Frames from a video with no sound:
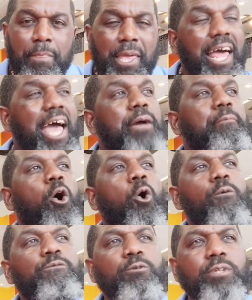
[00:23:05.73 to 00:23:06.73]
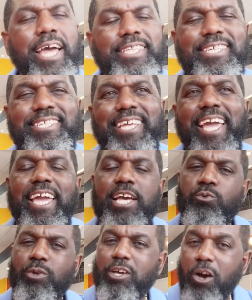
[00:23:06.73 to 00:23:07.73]
And I am hopeful that today,
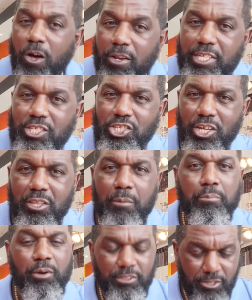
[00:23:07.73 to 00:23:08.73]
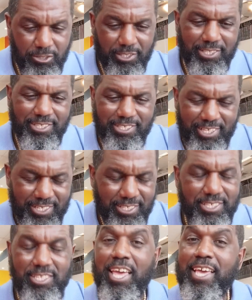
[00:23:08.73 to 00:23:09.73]
as we call each other brothers and
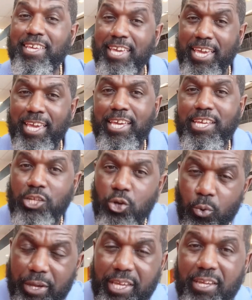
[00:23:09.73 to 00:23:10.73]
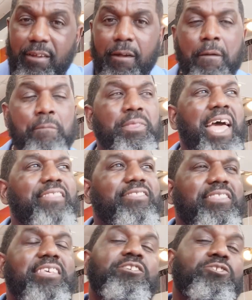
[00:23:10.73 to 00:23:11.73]
sis and king and queen,
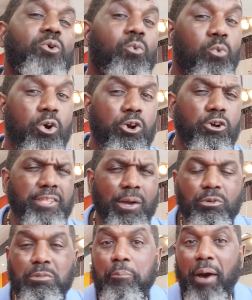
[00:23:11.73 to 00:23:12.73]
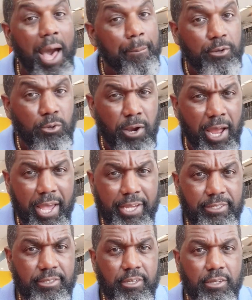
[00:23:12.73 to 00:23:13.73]
that this word that was
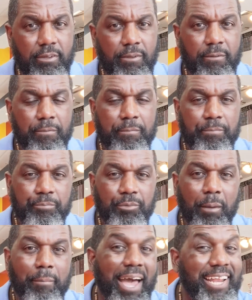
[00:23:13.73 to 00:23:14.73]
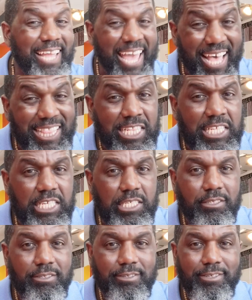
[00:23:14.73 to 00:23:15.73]
popularized by an
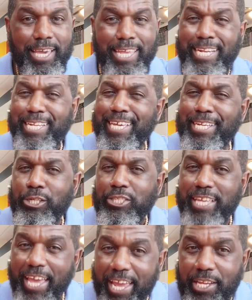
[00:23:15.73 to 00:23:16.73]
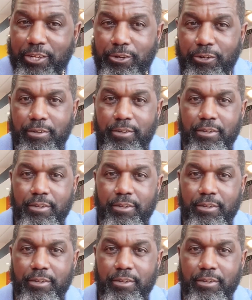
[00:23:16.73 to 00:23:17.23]
athlete and an entertainer